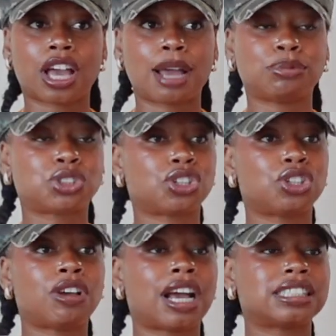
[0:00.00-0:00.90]
I'm sure
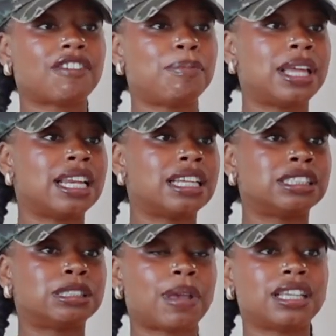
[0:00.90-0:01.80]
you guys have been in
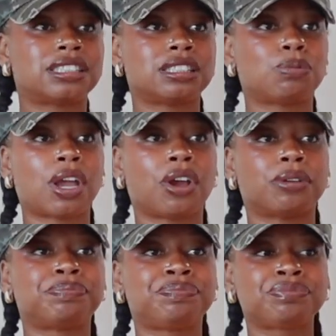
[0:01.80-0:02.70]
spaces
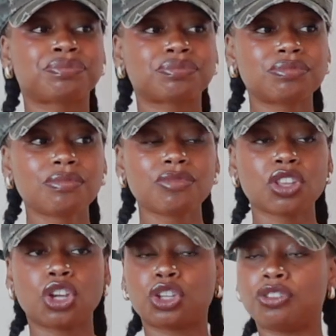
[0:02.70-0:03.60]
where
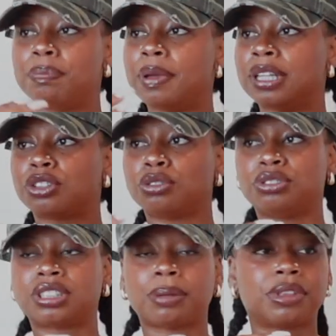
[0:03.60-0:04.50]
you've been through
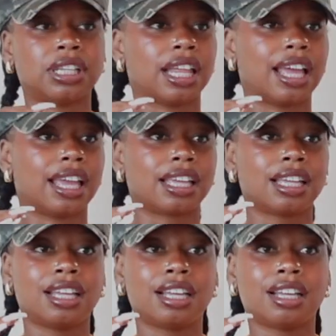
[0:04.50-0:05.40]
something like
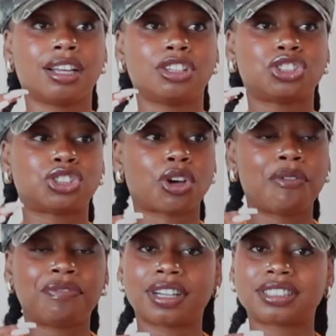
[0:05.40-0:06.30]
so
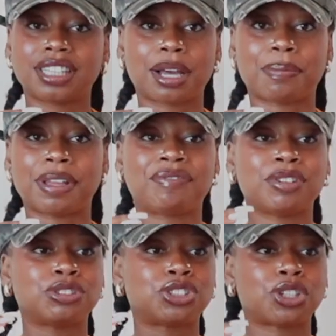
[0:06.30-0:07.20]
fucked up. It
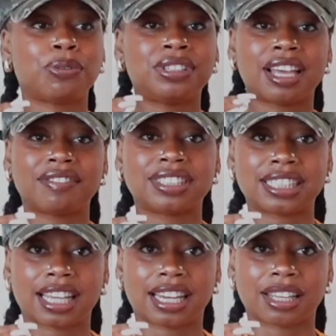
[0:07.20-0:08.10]
feels so
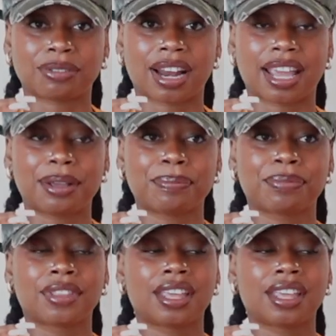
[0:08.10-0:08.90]
devastating, right?